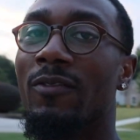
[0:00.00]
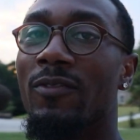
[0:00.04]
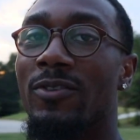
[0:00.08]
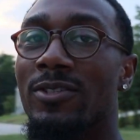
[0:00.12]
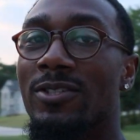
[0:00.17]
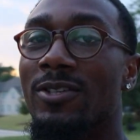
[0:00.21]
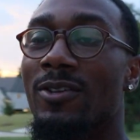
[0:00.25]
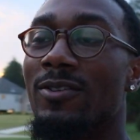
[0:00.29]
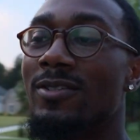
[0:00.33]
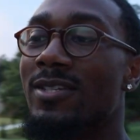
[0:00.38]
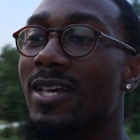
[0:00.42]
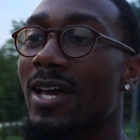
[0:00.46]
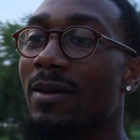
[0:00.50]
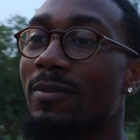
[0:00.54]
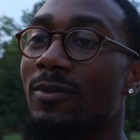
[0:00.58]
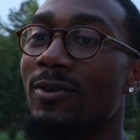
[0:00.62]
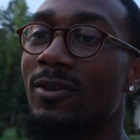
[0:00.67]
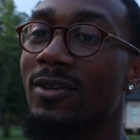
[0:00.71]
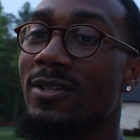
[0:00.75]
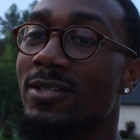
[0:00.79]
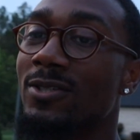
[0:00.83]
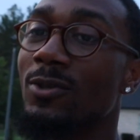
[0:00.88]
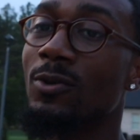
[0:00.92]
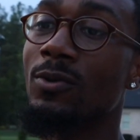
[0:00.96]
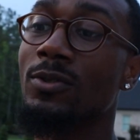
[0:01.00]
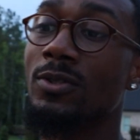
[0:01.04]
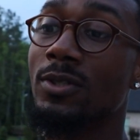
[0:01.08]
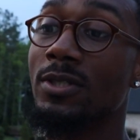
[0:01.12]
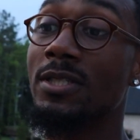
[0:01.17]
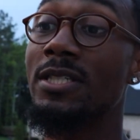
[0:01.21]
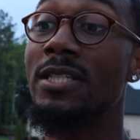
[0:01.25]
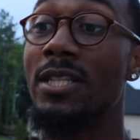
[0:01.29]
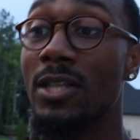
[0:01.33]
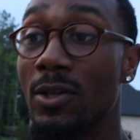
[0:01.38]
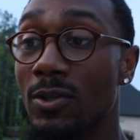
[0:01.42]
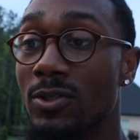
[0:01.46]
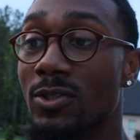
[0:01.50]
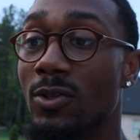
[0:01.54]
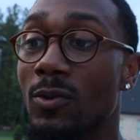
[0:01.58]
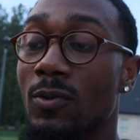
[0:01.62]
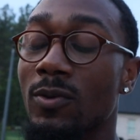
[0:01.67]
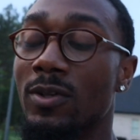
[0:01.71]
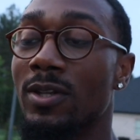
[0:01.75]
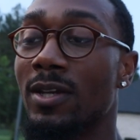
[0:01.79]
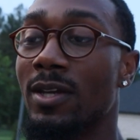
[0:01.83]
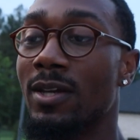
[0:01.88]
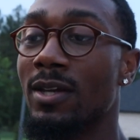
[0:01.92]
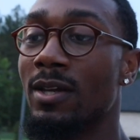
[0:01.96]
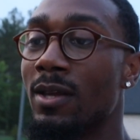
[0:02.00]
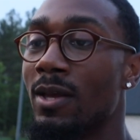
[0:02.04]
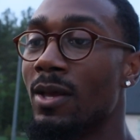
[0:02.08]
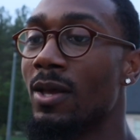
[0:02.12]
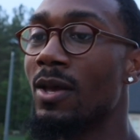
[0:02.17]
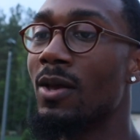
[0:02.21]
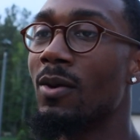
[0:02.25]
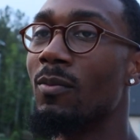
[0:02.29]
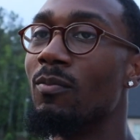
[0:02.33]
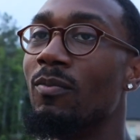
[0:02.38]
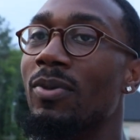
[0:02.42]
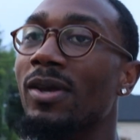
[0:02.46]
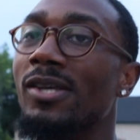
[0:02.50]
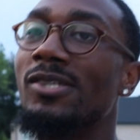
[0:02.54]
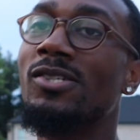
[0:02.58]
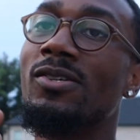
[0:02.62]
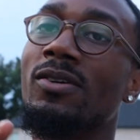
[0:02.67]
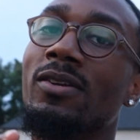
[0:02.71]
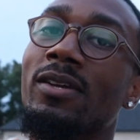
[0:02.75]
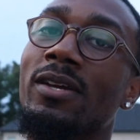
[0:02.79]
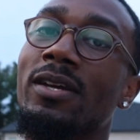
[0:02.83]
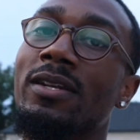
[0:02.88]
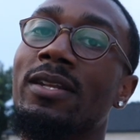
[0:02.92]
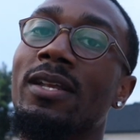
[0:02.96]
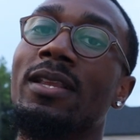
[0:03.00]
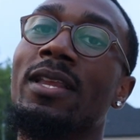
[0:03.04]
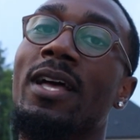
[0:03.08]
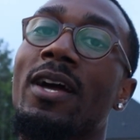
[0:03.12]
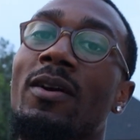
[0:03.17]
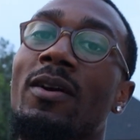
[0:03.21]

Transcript: If you're still tapped in and still tuned in, be sure to hit that